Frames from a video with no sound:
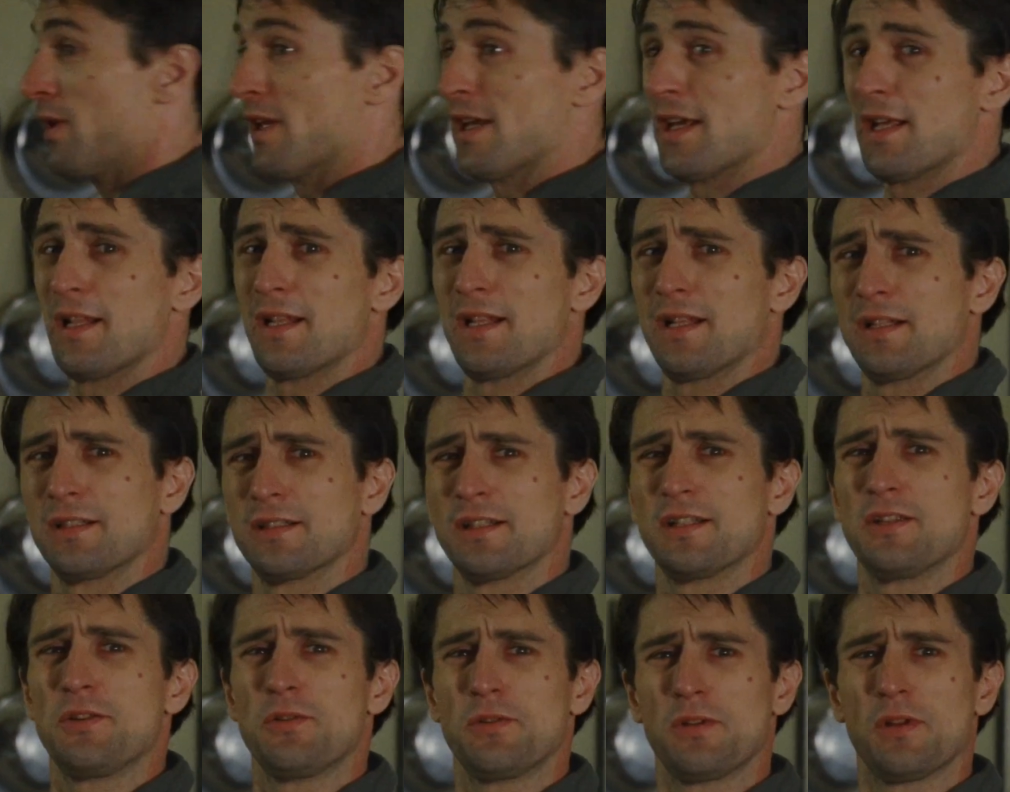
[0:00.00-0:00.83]
the hell
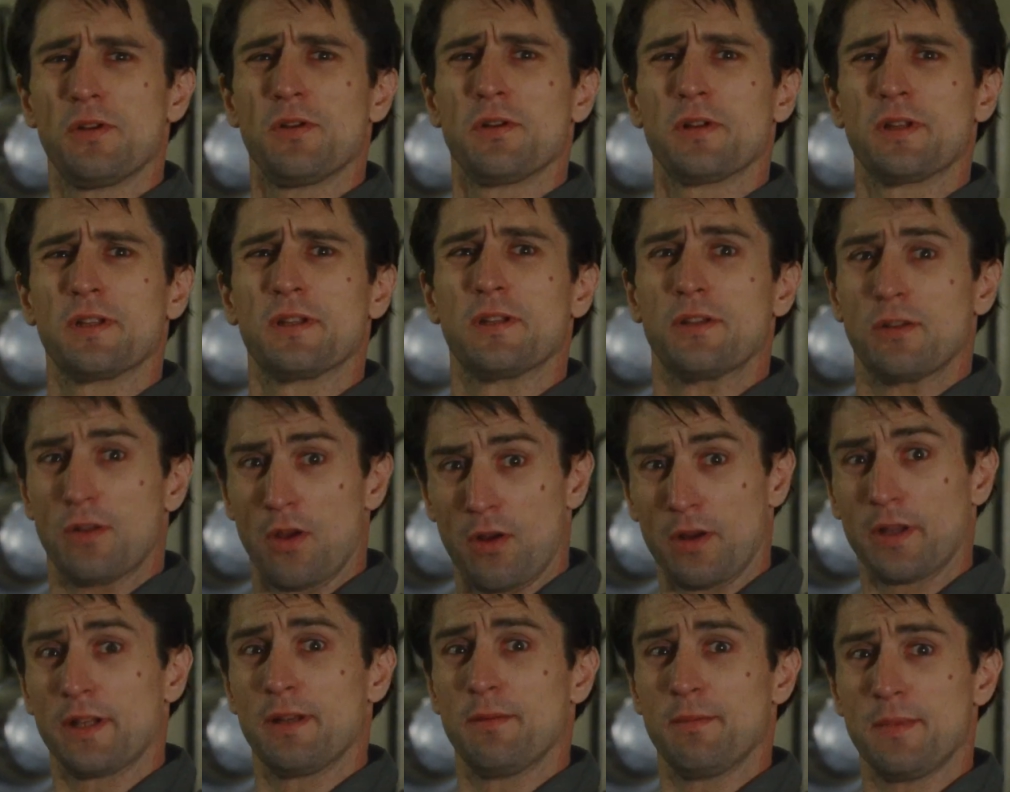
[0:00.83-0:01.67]
else are you talking to
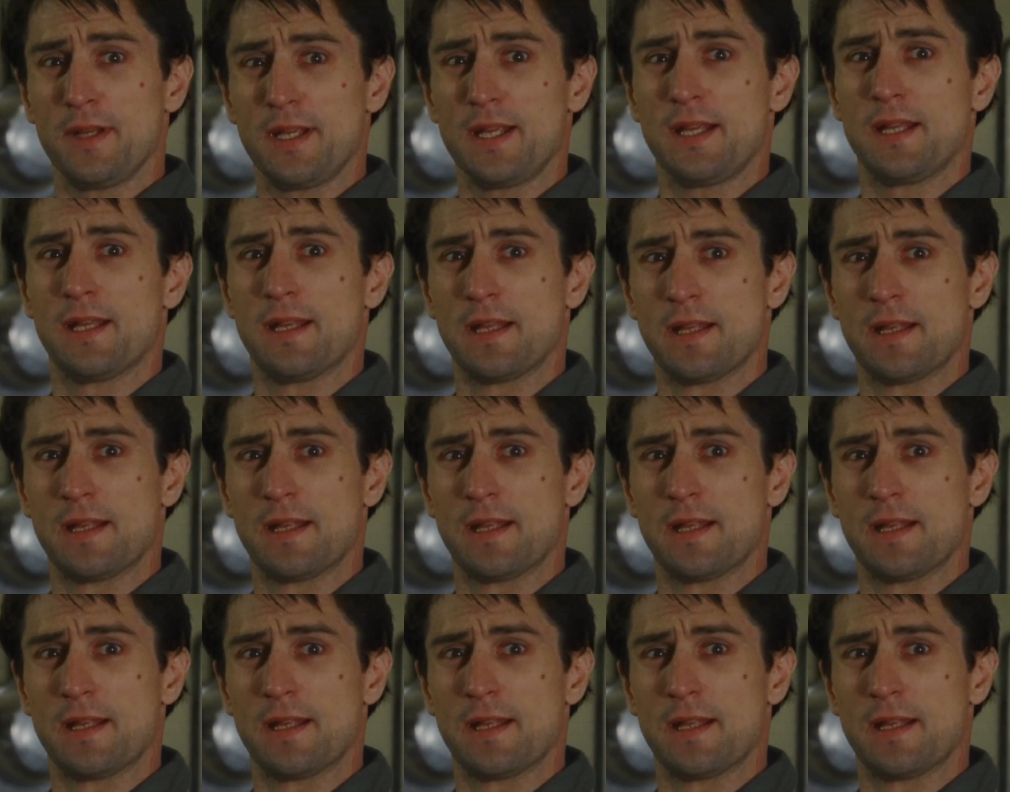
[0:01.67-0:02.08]
me?